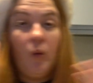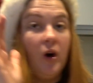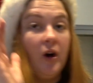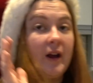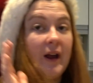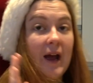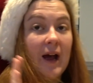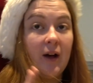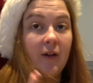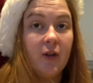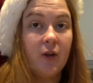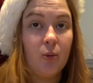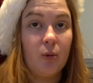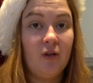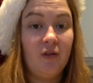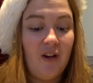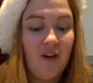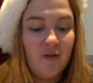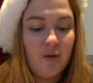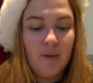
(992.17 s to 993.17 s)
work out how this would
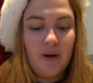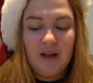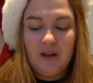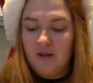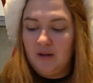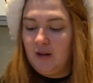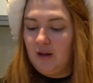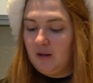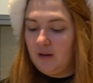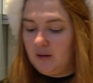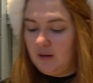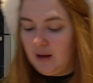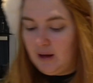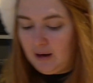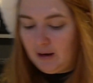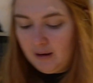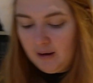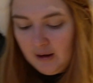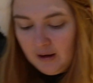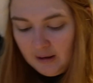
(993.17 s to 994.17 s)
have ever made
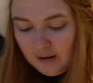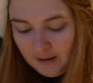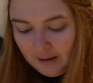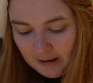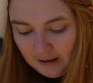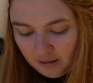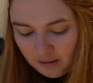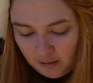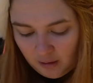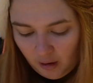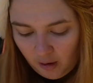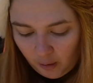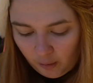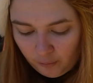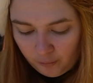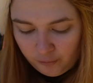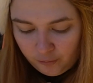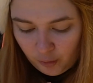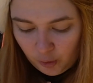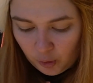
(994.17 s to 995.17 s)
16. Let's go
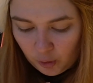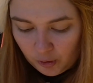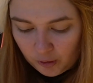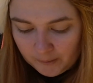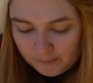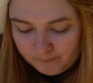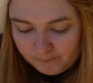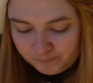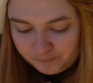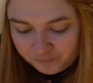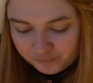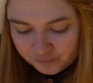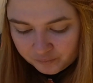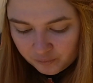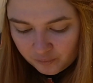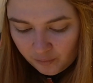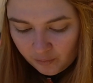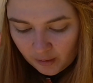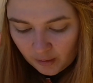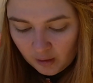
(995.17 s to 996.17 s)
for
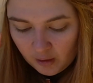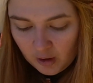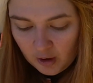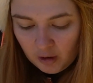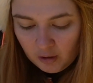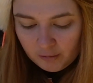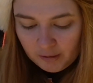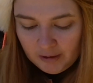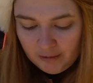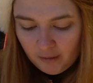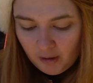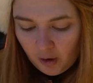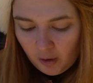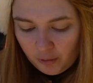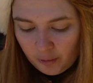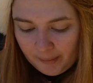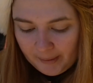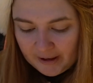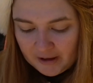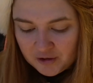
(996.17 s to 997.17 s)
re-roll
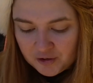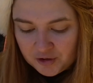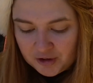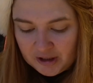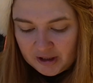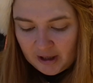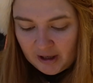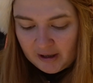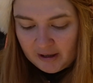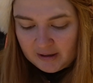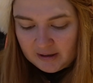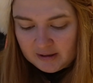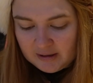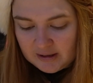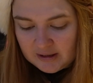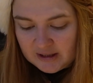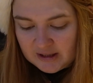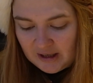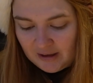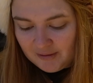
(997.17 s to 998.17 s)
the pastry, cut
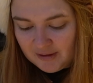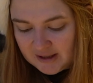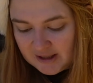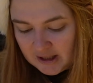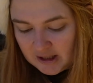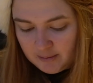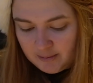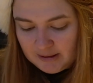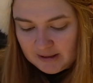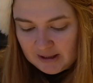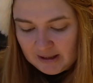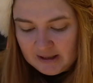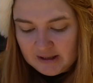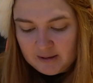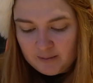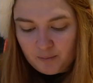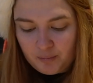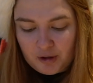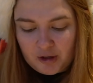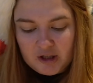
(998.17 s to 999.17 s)
into 7cm
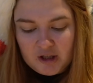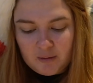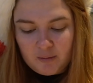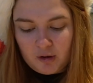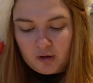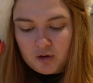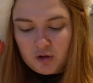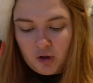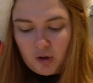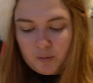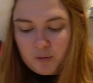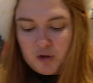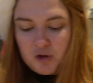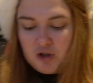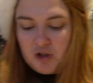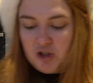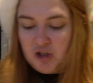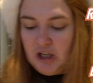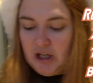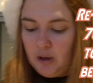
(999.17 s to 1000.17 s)
lids and press them on top to
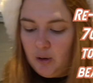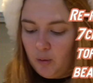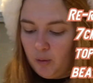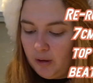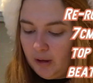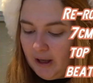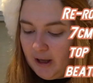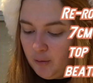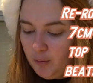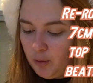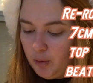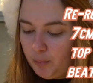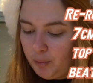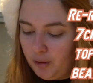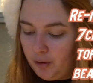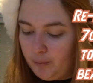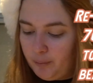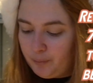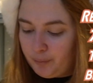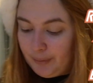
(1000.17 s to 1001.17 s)
seal. Glaze with
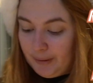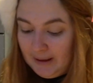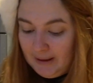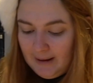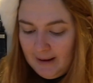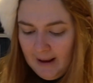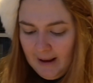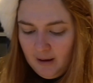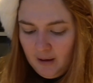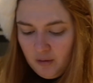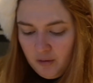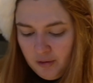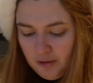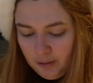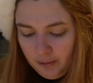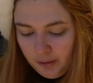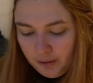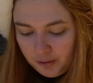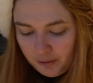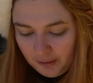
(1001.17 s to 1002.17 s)
the beaten egg,
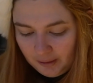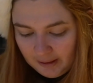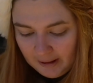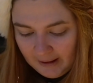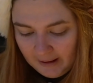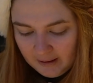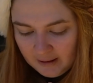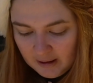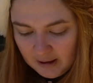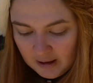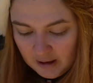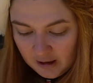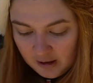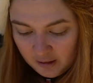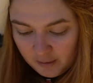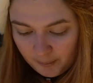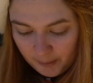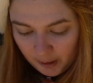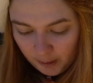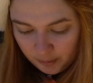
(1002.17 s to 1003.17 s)
still not doing that.
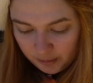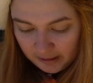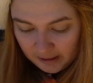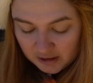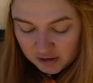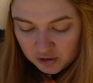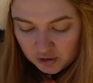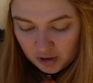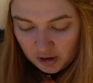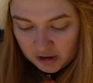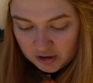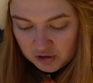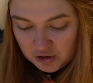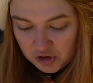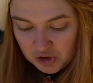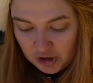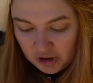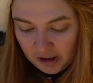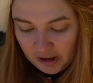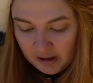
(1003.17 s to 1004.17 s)
Sprinkle with the extra caster
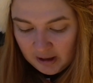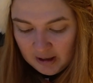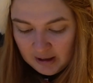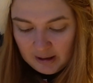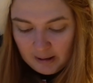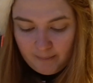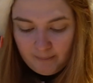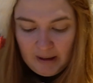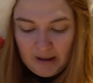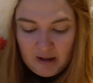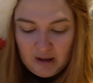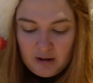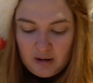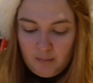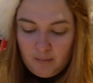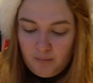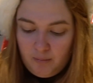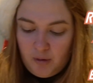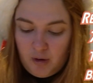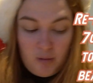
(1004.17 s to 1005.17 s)
sugar, then make
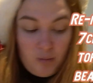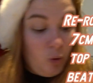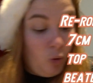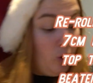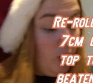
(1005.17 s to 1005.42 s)
them small